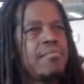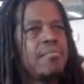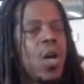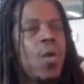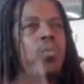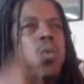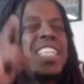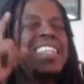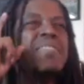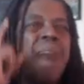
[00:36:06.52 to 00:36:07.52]
What
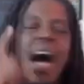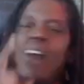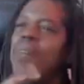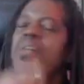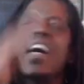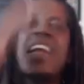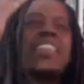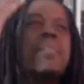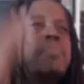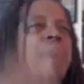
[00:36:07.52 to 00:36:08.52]
did Malcolm? The
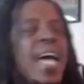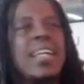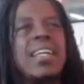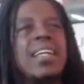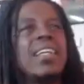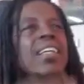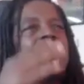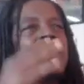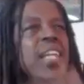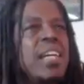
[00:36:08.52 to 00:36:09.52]
men
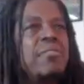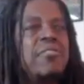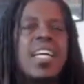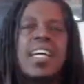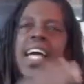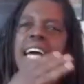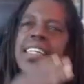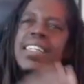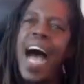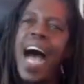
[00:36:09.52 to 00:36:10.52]
lived and
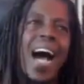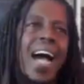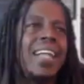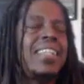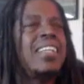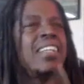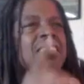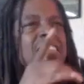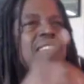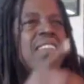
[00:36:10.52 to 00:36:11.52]
died to
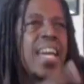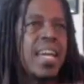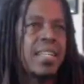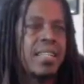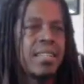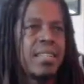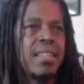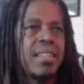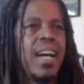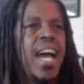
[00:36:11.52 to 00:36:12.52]
say it.
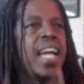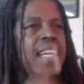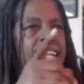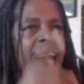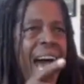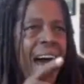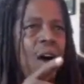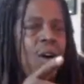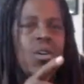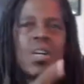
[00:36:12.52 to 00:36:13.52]
And now
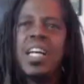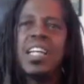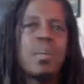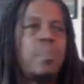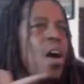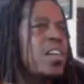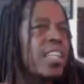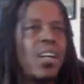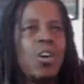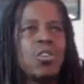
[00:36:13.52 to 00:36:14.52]
it's a part of the
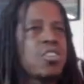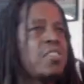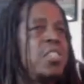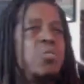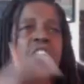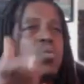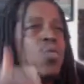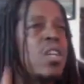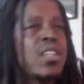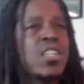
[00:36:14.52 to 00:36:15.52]
culture and you just want the
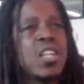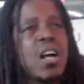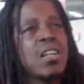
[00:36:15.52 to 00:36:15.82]
shirt.